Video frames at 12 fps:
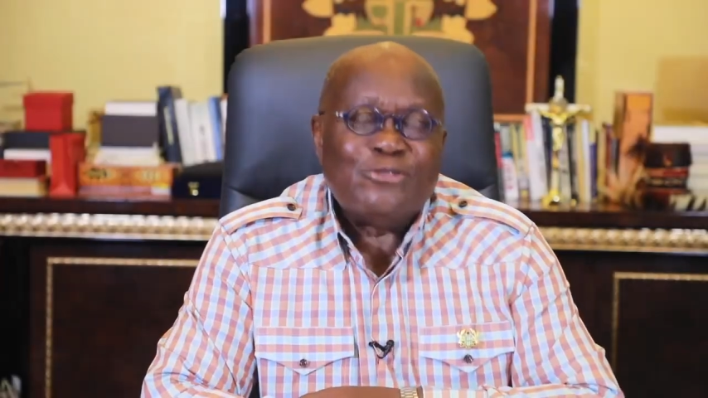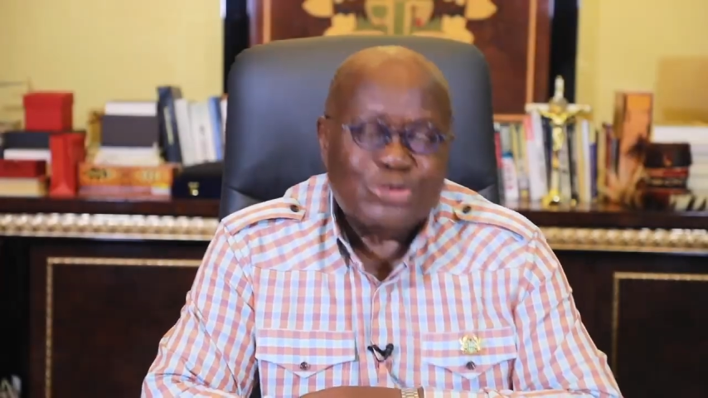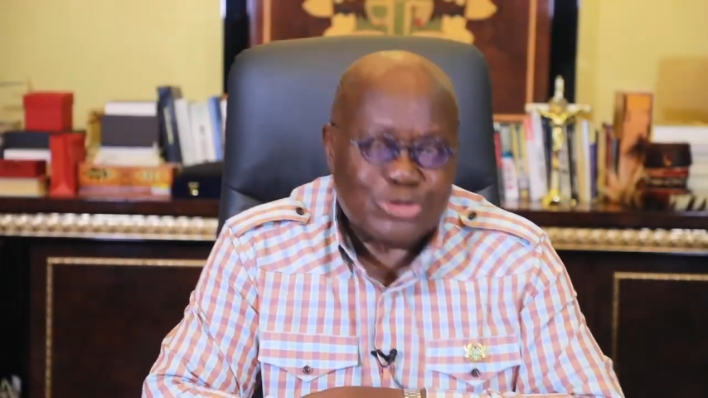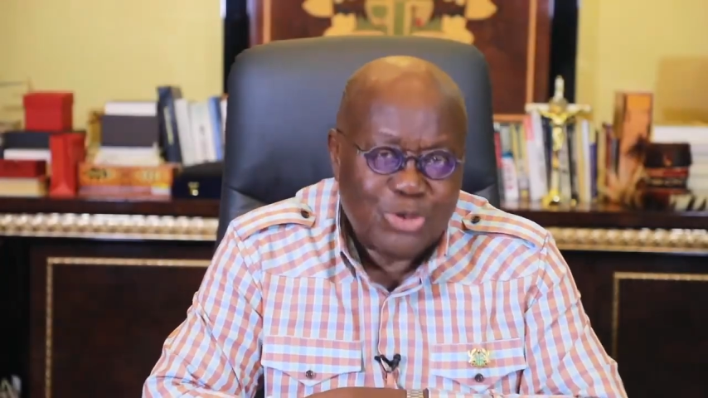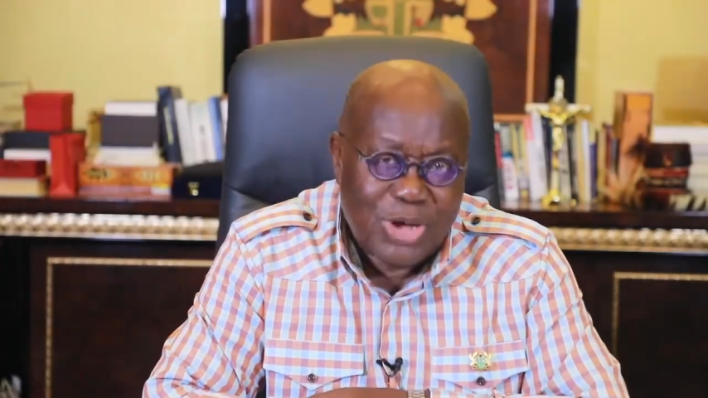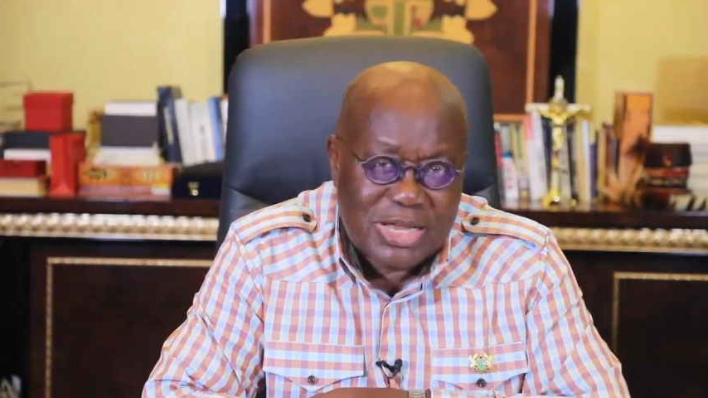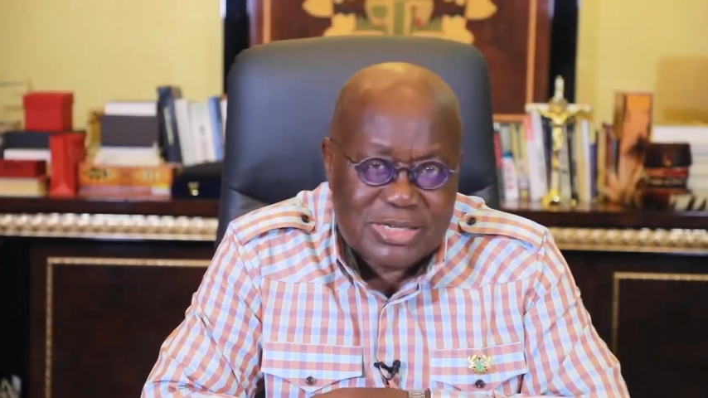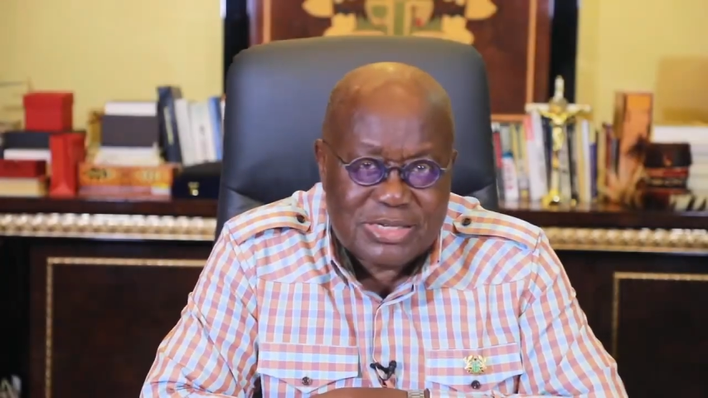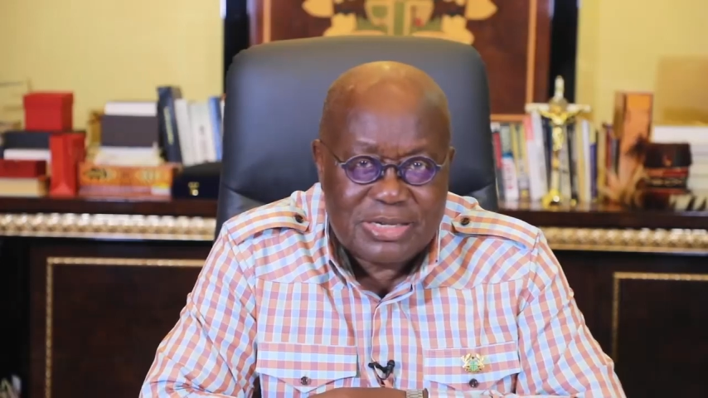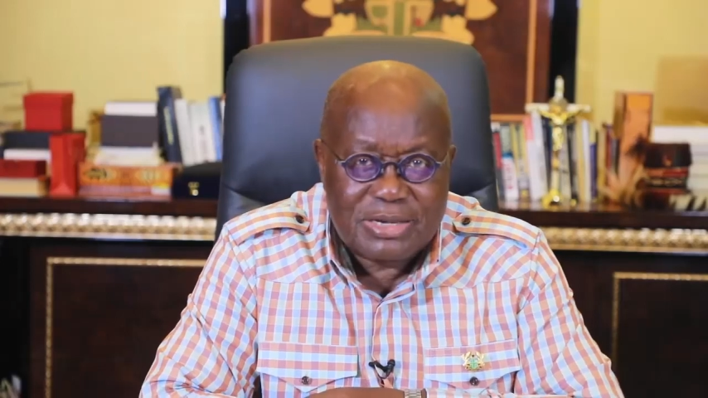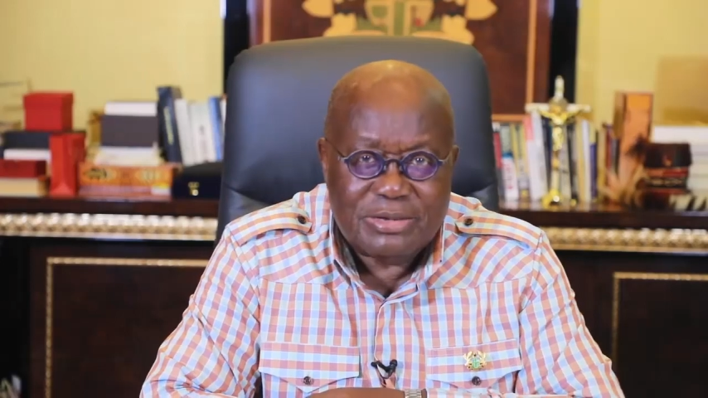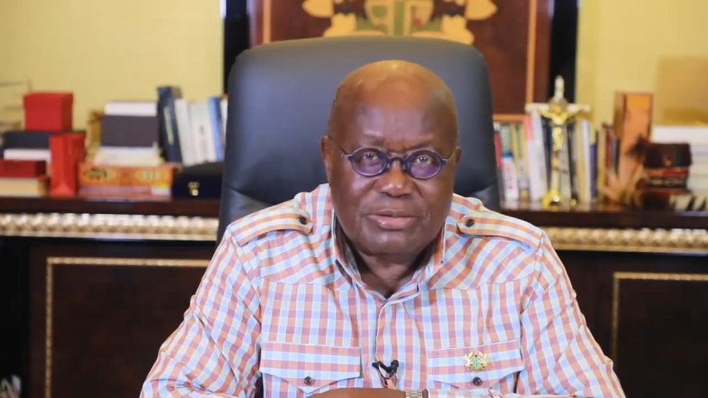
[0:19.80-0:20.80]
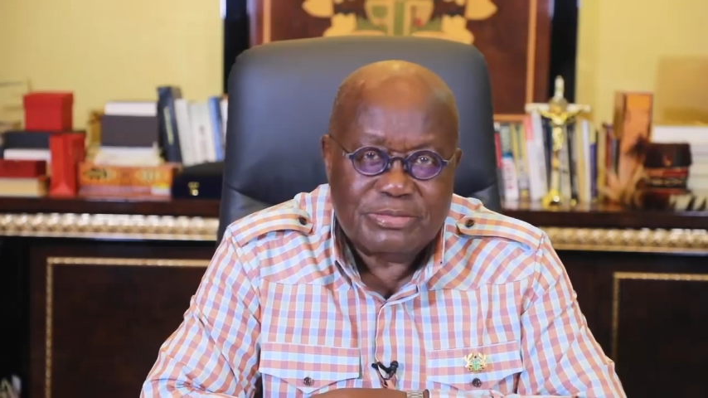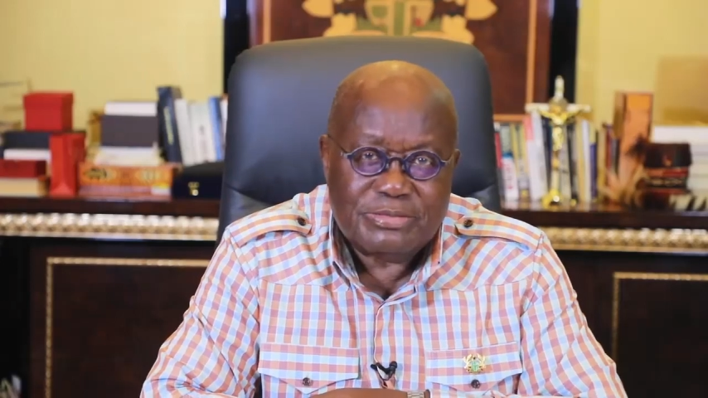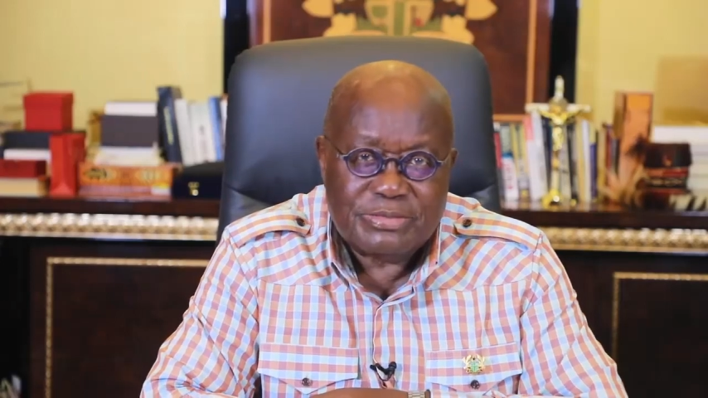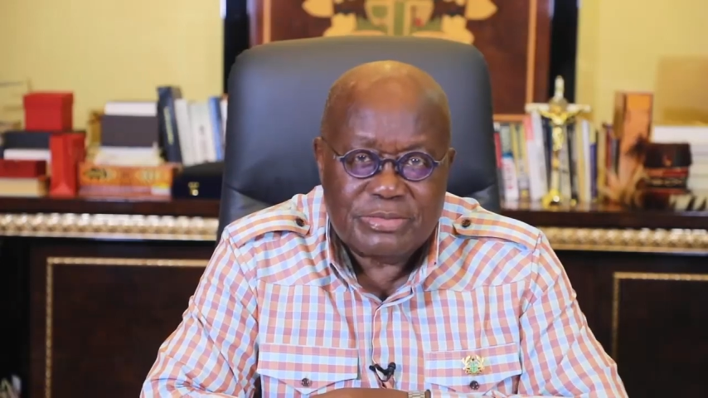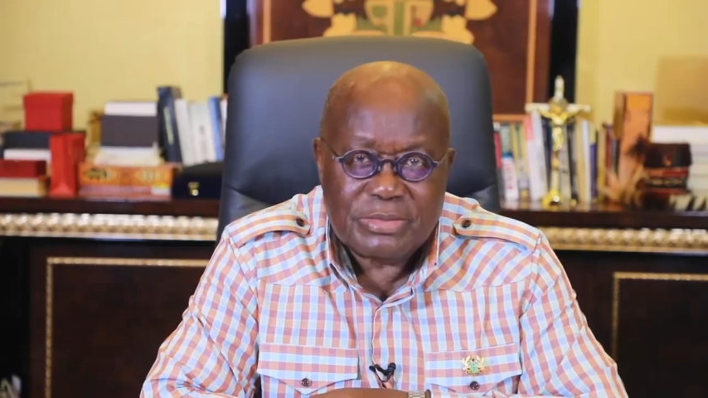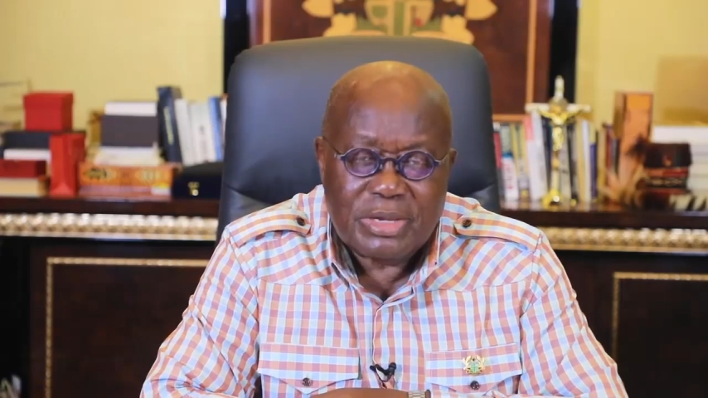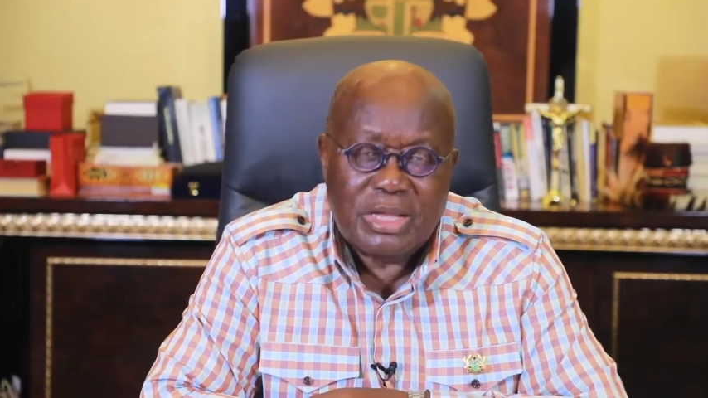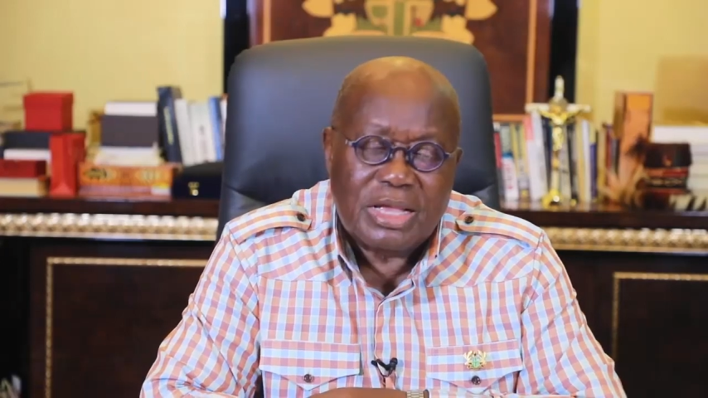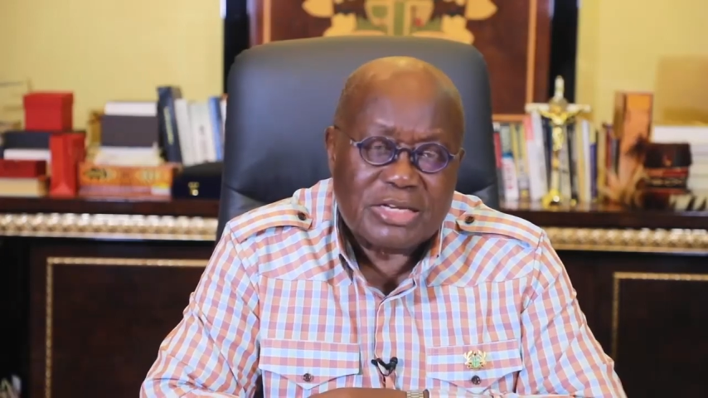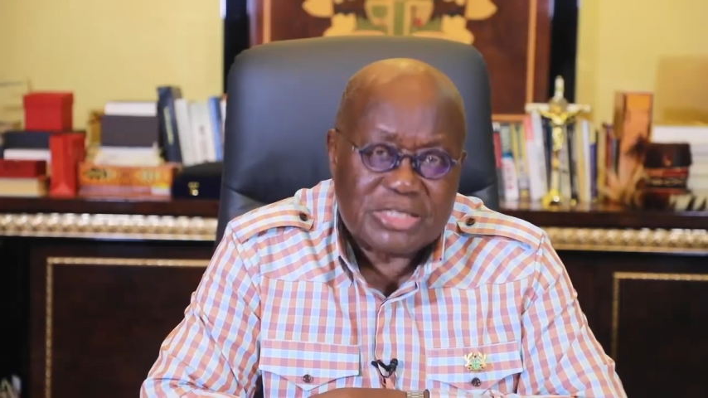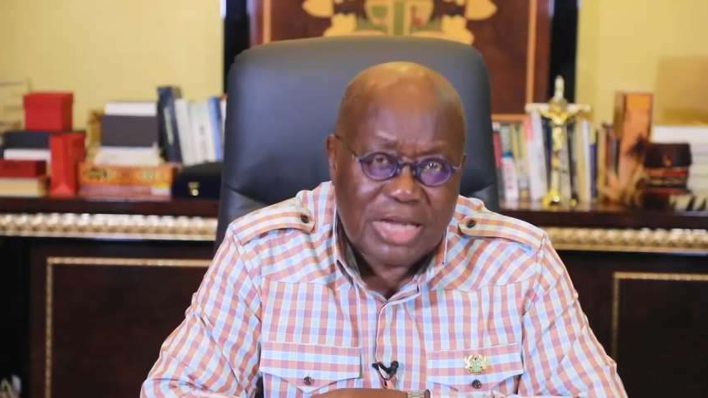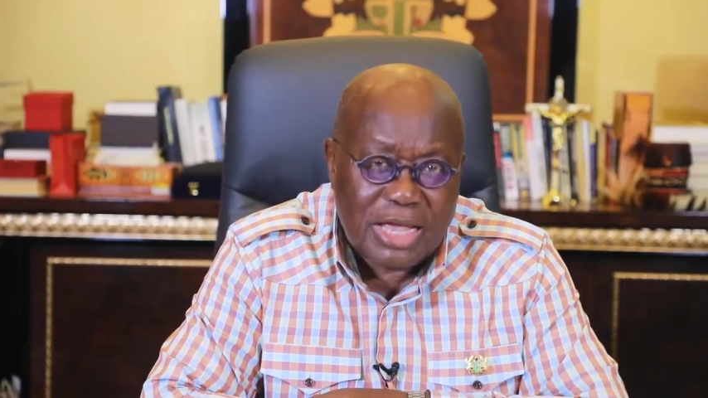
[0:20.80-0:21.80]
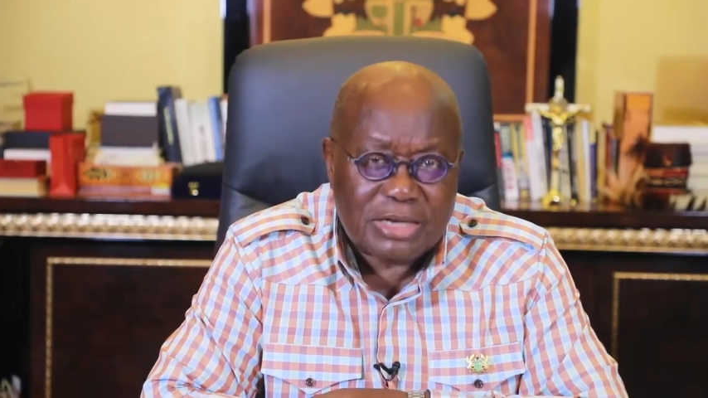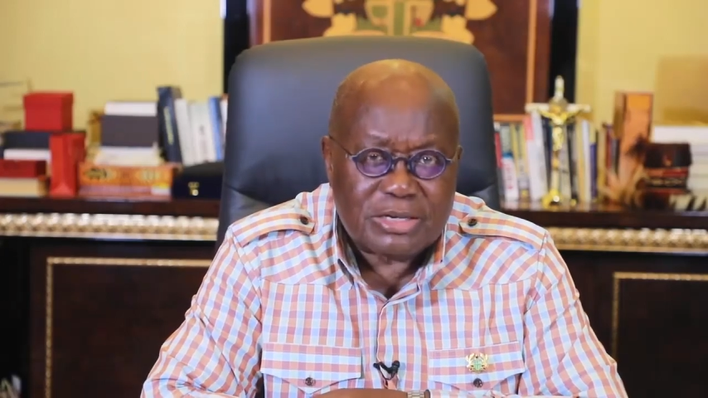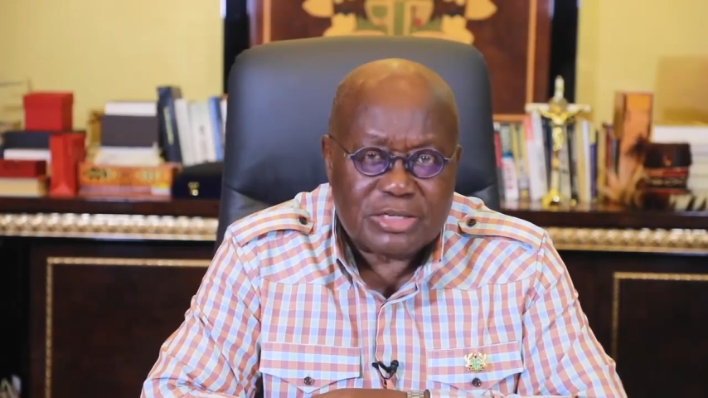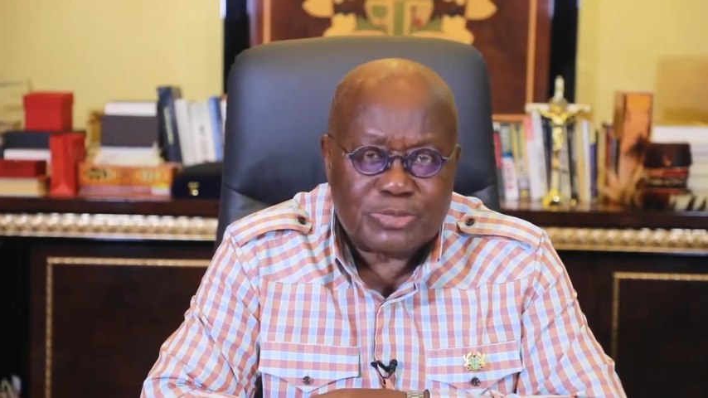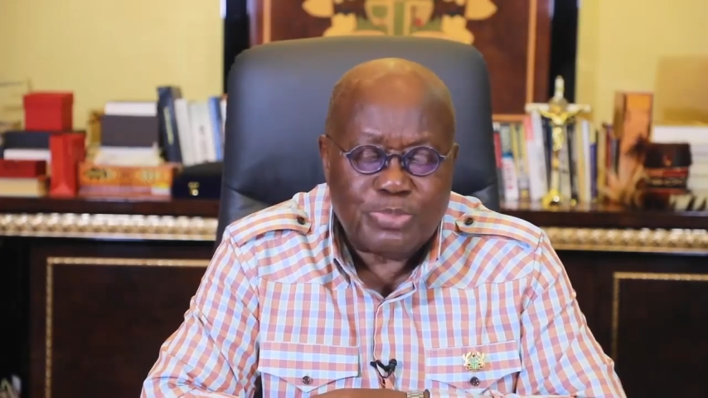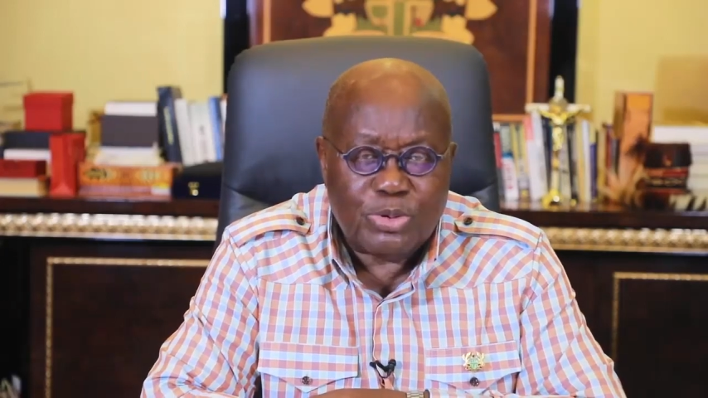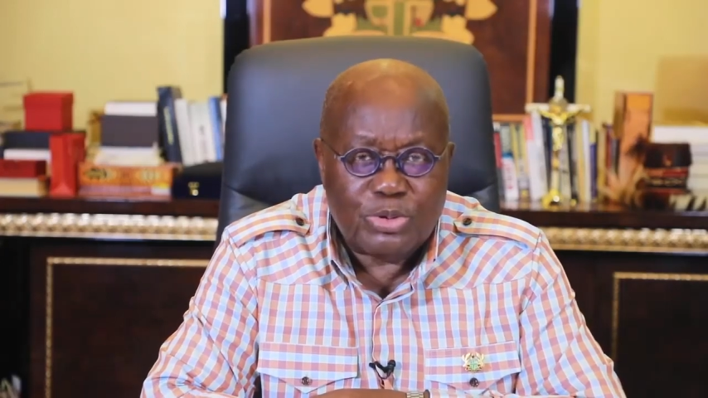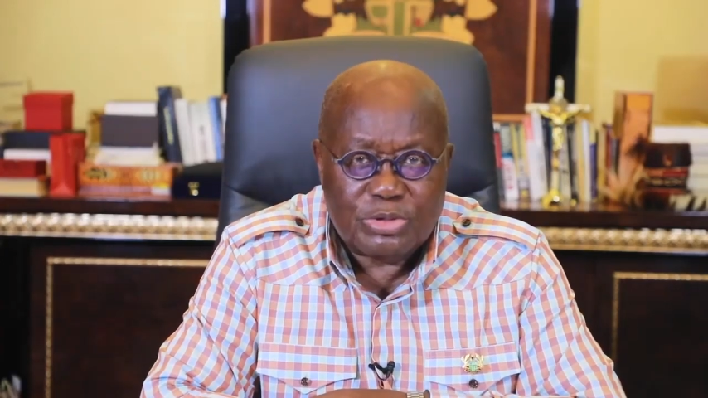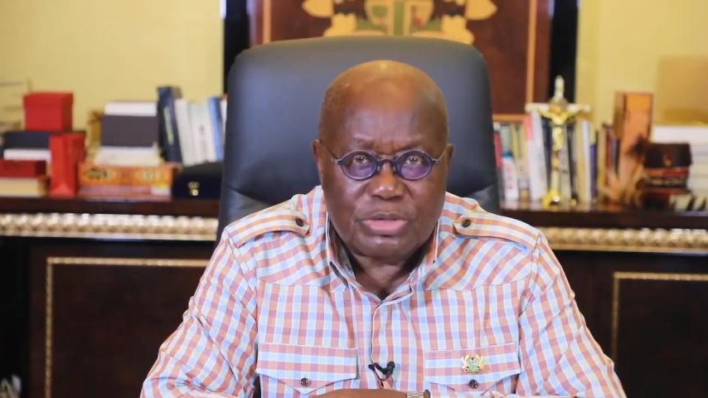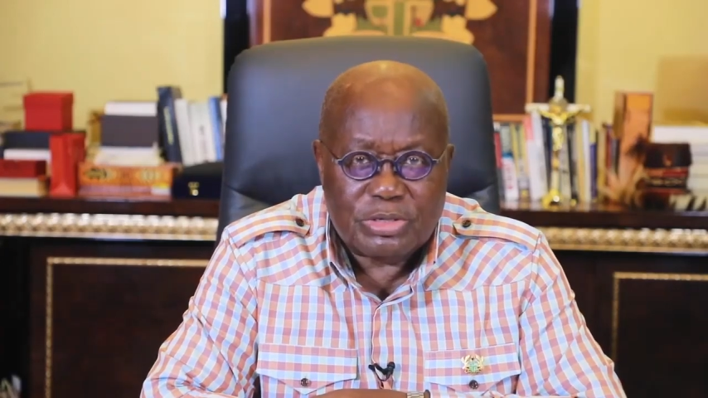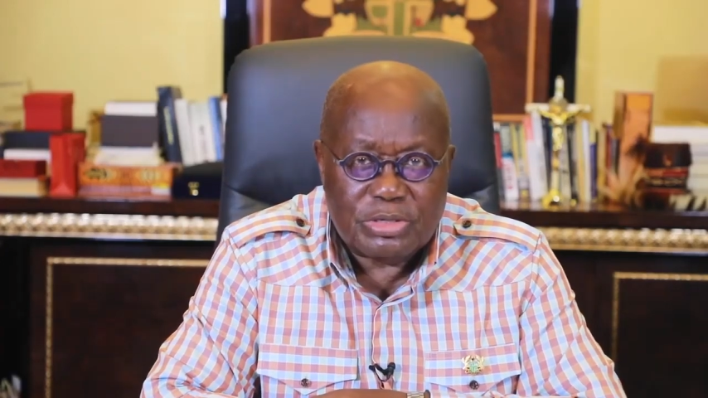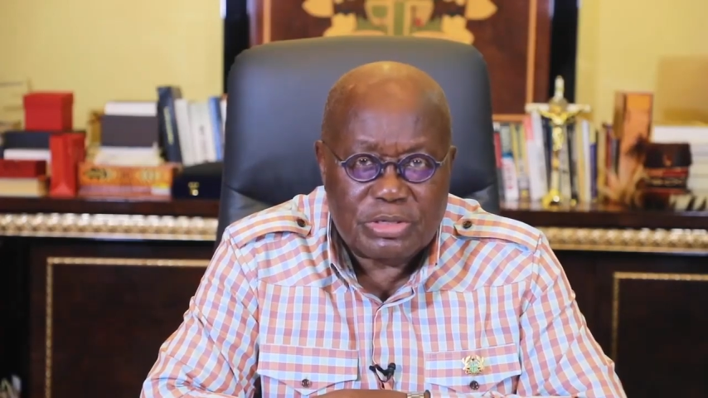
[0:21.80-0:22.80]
For to us a child is born,